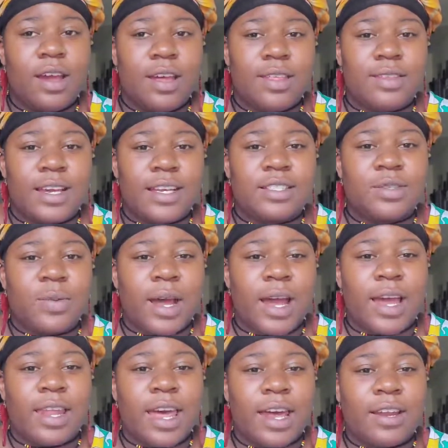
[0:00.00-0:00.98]
That's why
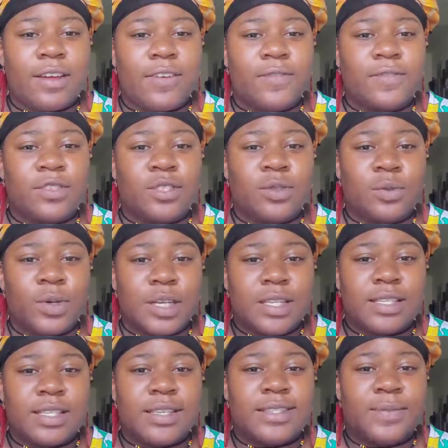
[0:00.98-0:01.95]
a lot of
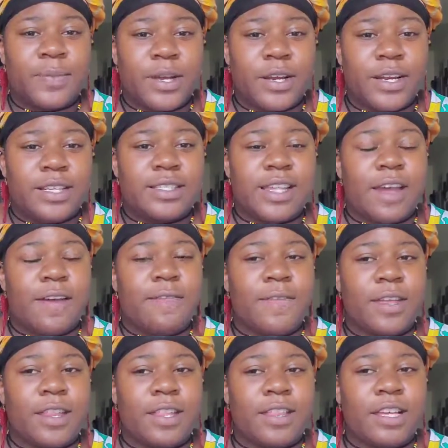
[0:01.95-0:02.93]
twins experience that
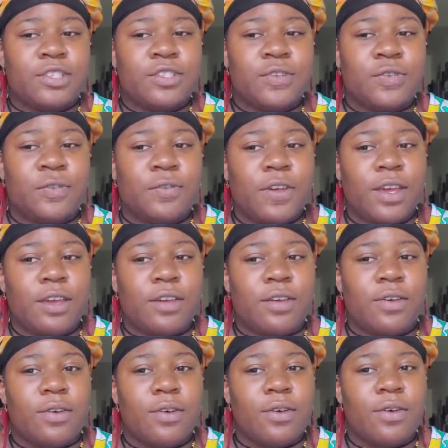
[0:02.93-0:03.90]
feeling that you
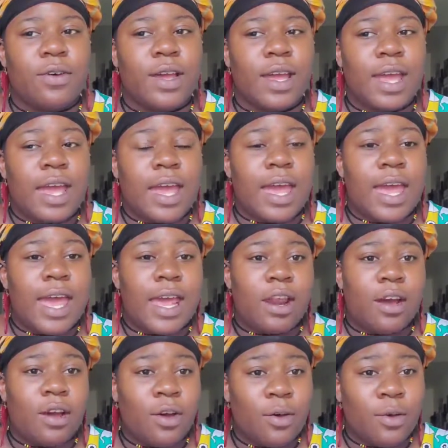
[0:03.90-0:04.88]
feel at
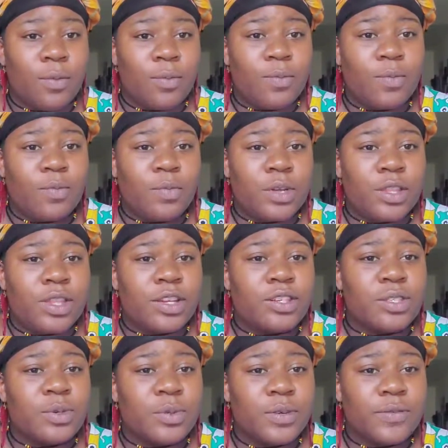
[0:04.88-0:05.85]
home with your
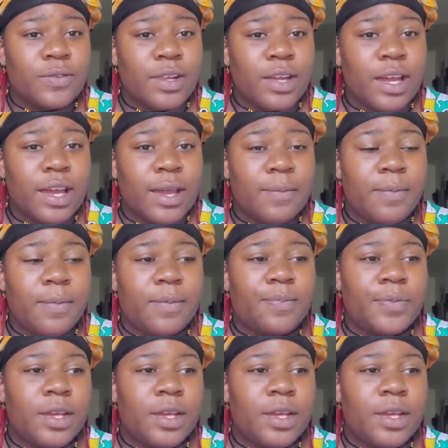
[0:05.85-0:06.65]
twin flame,